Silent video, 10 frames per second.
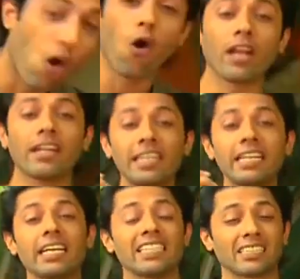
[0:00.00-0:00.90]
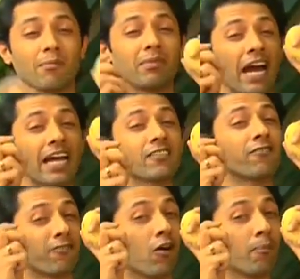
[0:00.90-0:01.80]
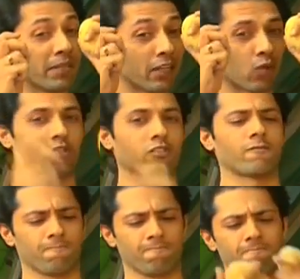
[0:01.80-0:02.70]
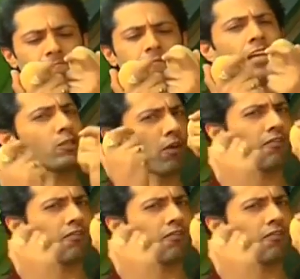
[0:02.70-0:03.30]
all I need is some nice firm potatoes. That's